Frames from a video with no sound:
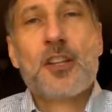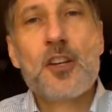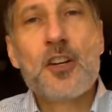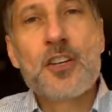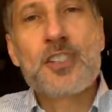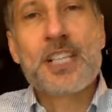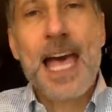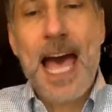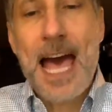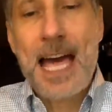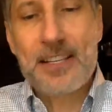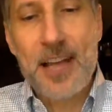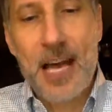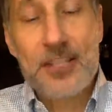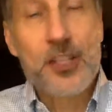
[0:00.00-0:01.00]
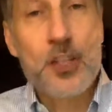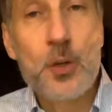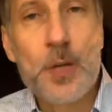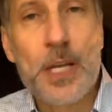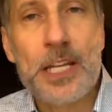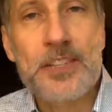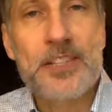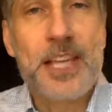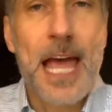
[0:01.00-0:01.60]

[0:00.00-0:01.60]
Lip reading: looks at students,